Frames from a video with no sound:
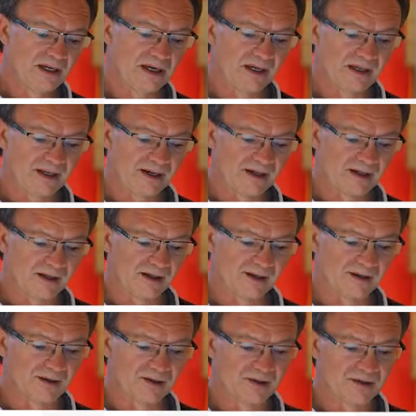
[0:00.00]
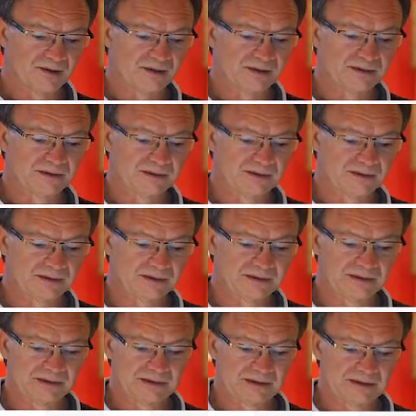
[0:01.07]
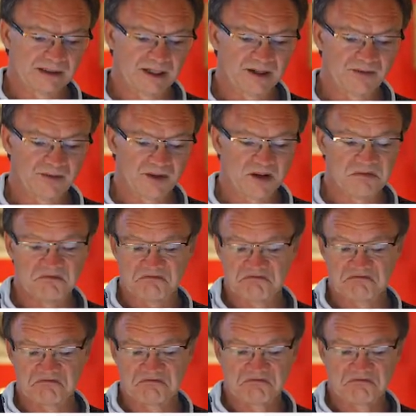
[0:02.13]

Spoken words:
a link click, give them